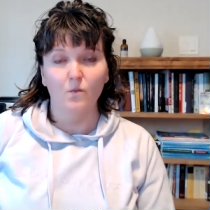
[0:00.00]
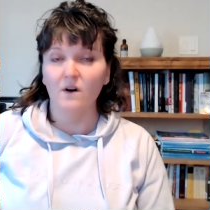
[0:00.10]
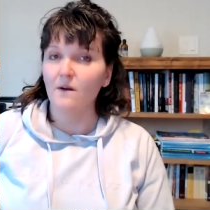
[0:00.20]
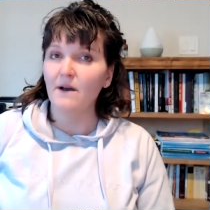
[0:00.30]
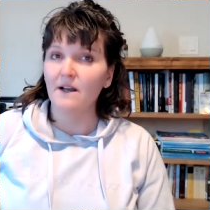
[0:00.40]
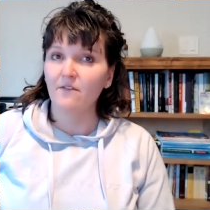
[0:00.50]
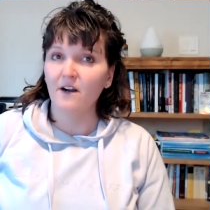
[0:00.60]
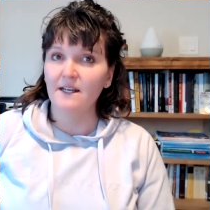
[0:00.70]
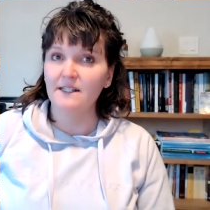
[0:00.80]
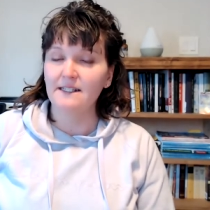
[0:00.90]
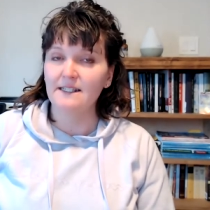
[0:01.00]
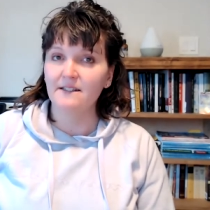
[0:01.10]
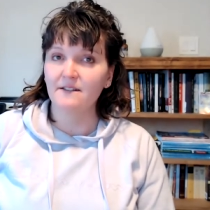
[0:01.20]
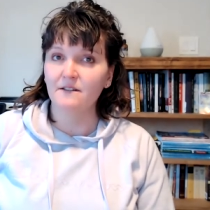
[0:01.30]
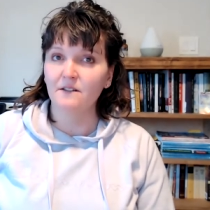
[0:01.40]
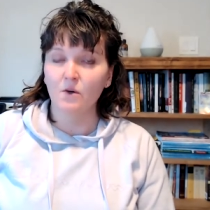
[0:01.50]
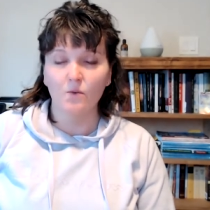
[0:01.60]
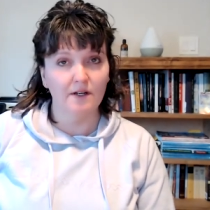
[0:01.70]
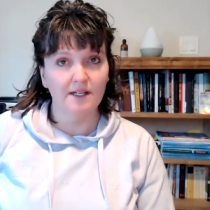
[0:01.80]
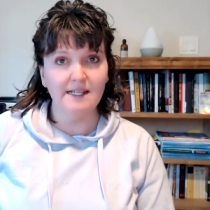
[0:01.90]
Welcome back, friend.
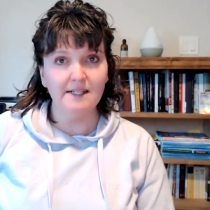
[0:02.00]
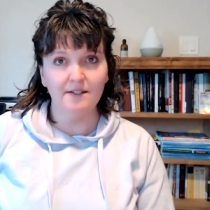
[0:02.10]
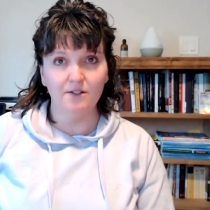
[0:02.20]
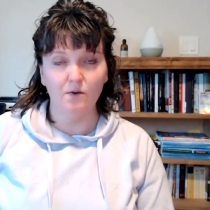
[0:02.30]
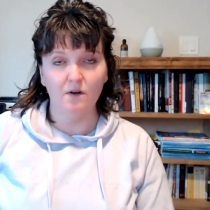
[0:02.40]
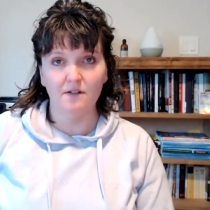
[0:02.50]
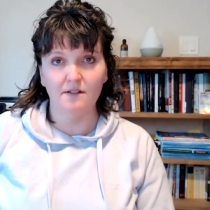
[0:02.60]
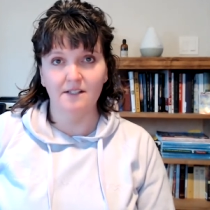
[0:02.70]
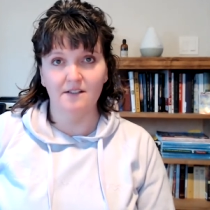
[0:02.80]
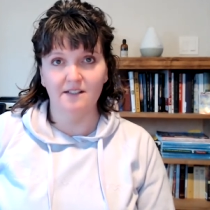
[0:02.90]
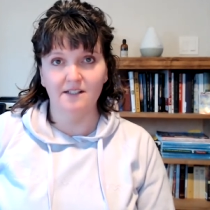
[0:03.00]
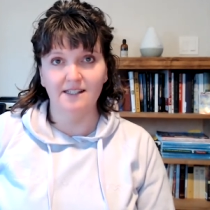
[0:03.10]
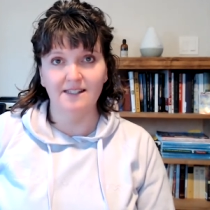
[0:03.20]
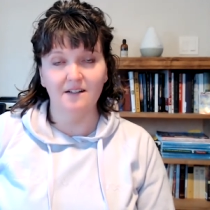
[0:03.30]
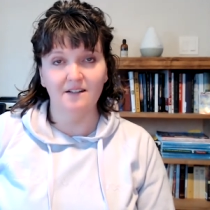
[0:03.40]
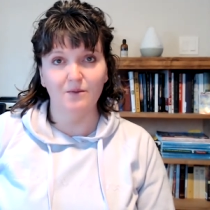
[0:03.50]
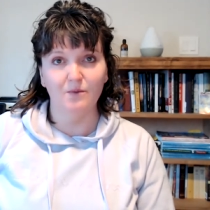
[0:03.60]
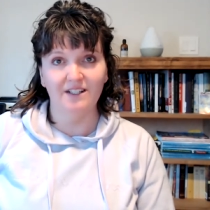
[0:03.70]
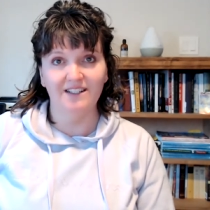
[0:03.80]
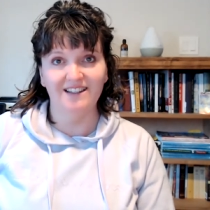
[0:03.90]
We're going to continue on our series
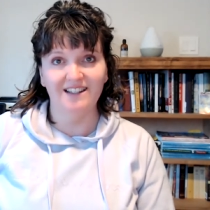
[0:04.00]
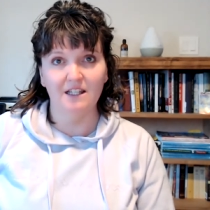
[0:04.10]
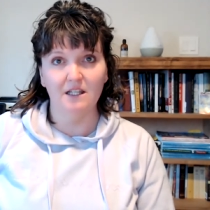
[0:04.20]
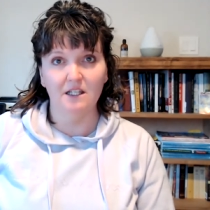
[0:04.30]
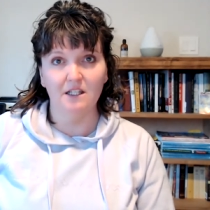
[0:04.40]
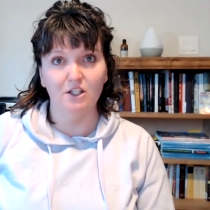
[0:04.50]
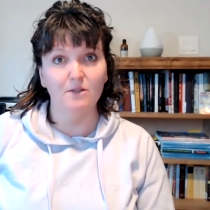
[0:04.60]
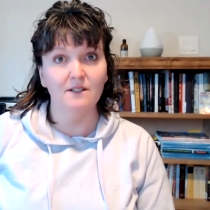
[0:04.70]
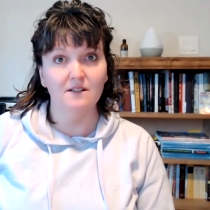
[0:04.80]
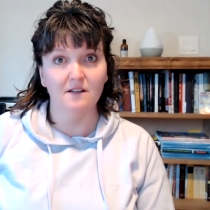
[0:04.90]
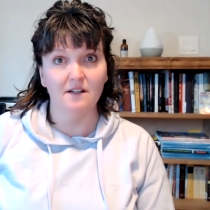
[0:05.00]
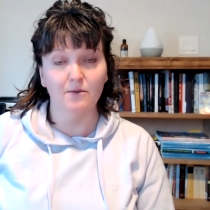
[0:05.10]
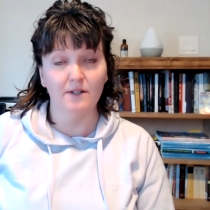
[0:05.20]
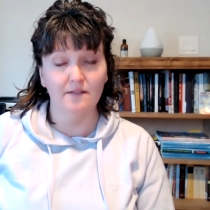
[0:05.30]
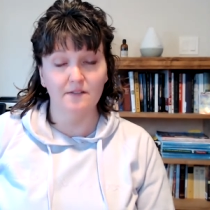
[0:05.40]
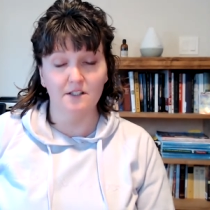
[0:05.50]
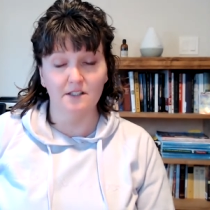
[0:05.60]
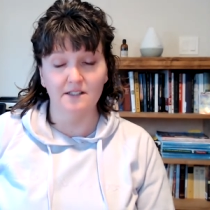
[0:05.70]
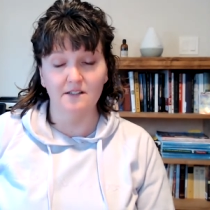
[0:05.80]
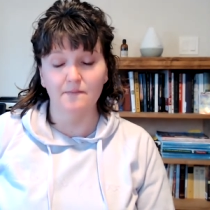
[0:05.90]
with the Human Design Creative
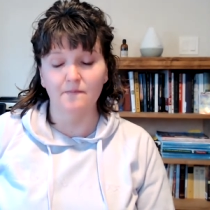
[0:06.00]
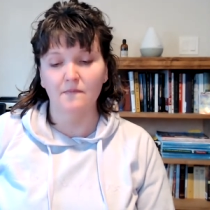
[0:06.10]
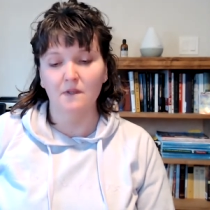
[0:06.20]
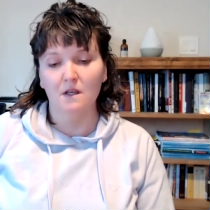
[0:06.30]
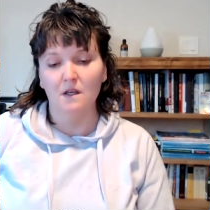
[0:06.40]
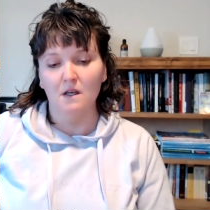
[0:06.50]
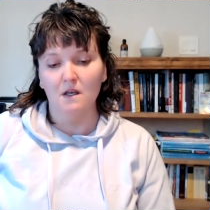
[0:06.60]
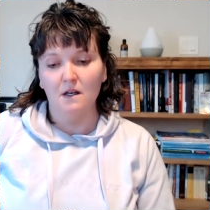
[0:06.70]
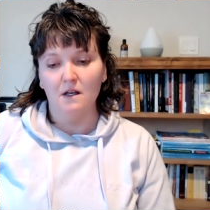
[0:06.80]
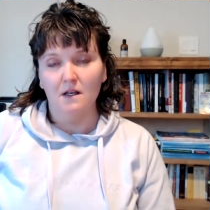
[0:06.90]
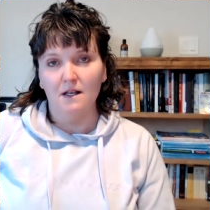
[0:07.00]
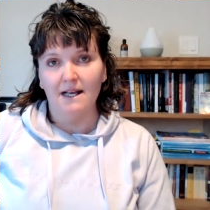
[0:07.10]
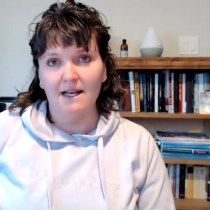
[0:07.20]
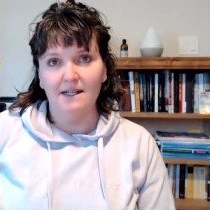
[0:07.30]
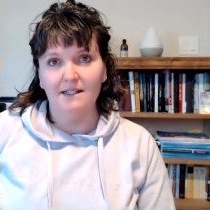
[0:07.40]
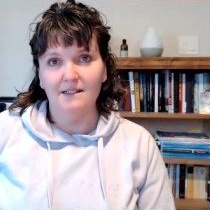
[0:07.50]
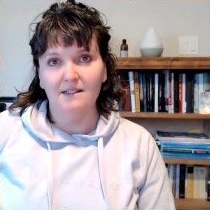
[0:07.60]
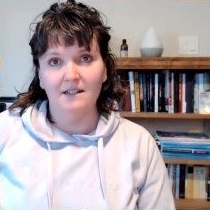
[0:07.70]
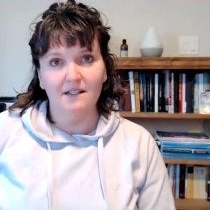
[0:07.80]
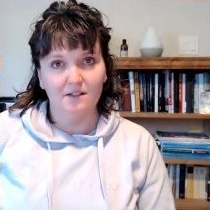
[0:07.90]
Series.
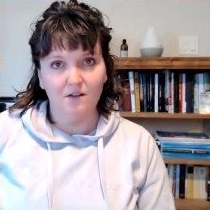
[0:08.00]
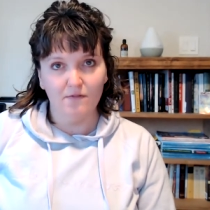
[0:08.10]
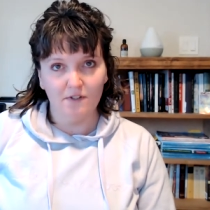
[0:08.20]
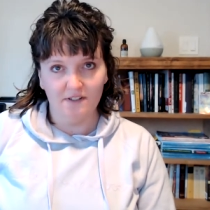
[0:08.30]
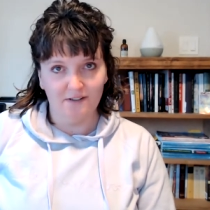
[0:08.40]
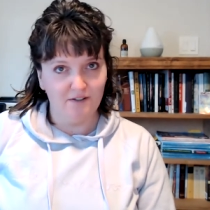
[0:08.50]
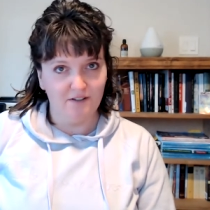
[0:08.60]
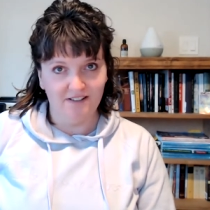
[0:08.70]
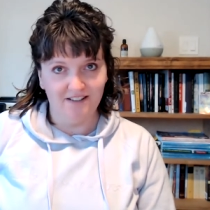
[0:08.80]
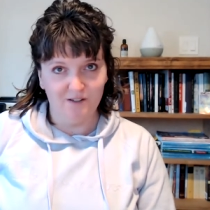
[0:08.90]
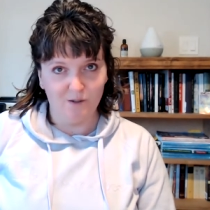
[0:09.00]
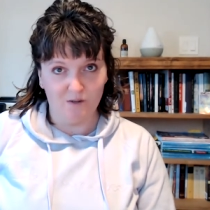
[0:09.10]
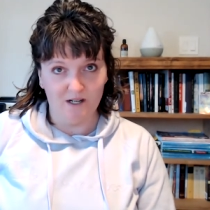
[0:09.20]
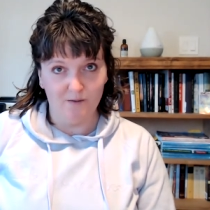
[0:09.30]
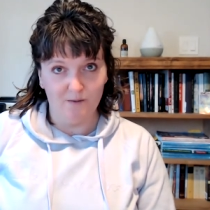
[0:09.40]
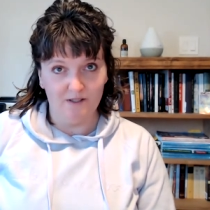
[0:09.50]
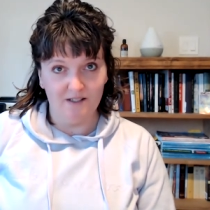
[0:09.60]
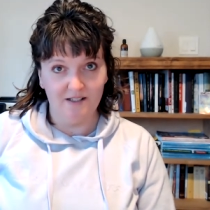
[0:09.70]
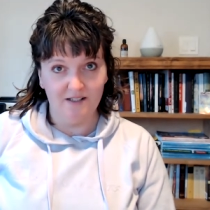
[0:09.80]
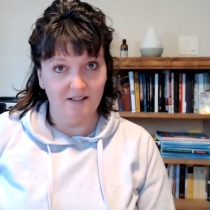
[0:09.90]
And today's conversation is
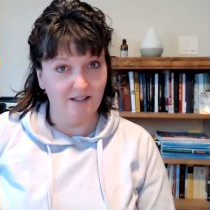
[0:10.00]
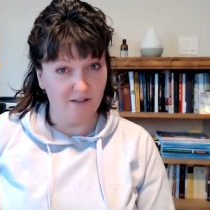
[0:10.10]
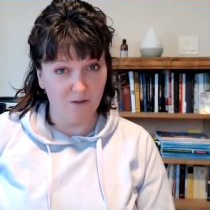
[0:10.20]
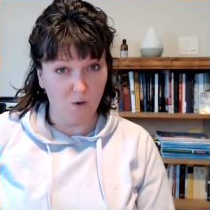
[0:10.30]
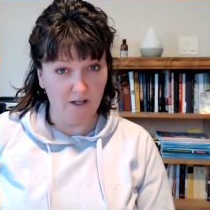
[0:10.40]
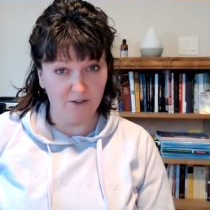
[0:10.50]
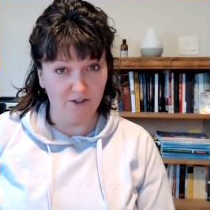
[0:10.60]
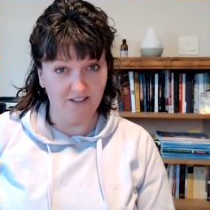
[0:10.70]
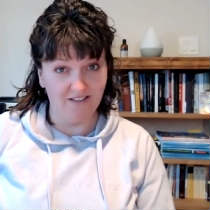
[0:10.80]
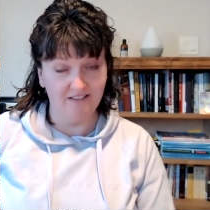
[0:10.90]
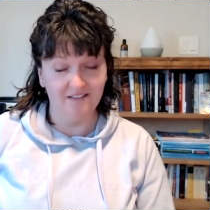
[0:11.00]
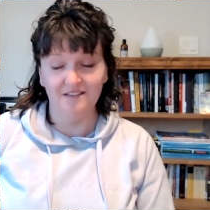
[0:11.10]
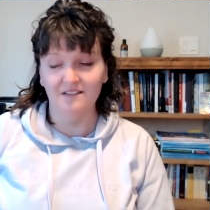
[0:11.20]
around this question.